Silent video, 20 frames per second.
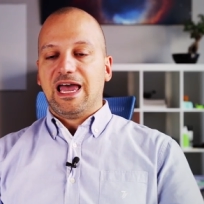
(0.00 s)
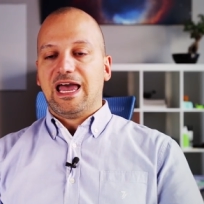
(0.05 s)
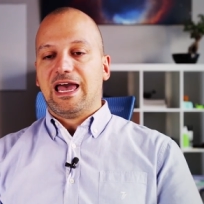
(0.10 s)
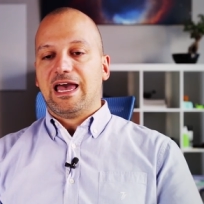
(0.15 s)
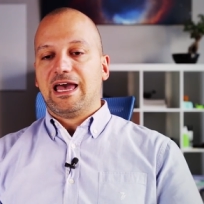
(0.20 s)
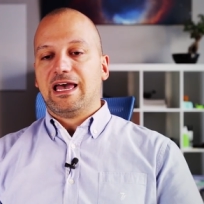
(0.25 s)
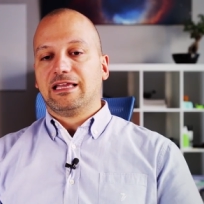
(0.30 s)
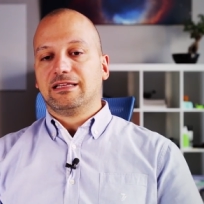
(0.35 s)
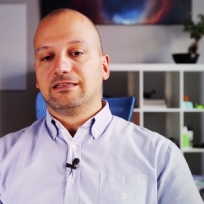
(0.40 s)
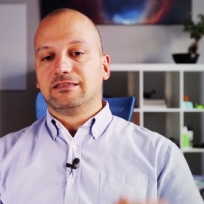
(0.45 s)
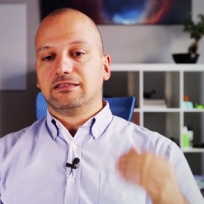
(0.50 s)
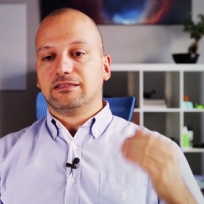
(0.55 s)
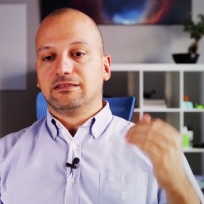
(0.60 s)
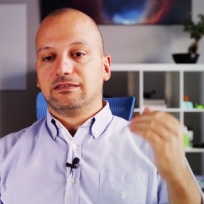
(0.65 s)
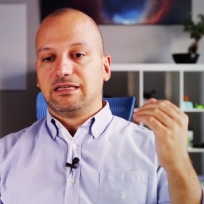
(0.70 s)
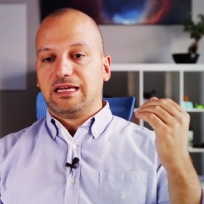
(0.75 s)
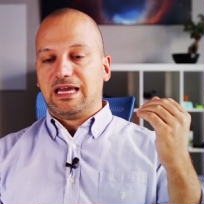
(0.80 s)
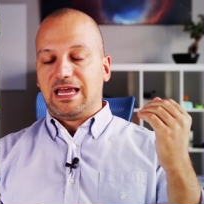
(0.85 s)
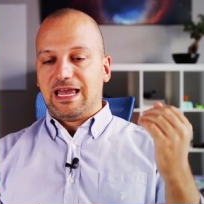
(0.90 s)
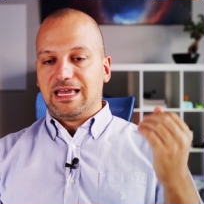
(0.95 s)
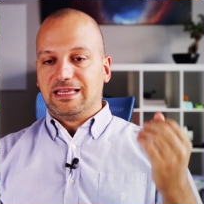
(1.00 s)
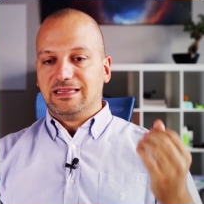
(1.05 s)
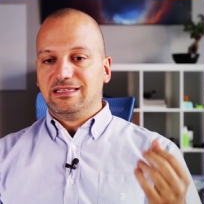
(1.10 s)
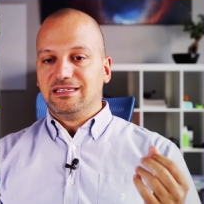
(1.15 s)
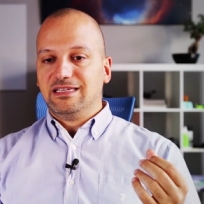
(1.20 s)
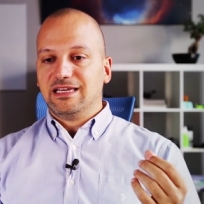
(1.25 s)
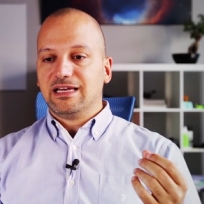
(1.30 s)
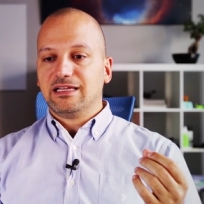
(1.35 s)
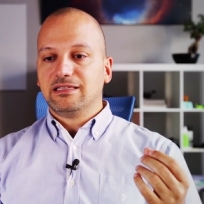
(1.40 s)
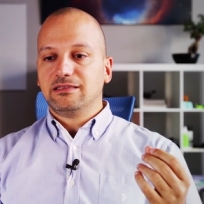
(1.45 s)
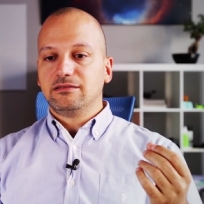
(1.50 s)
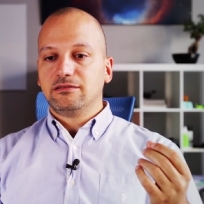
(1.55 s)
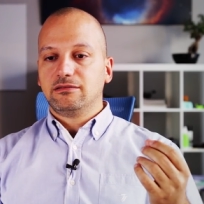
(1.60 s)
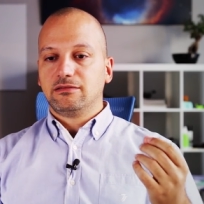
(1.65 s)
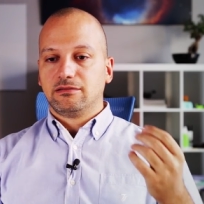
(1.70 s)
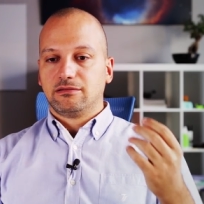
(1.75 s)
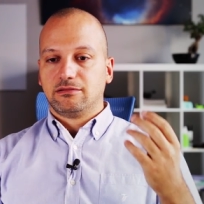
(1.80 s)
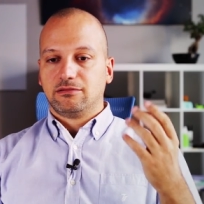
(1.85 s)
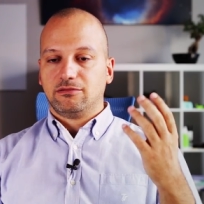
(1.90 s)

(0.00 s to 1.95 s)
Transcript: and uh, at the end,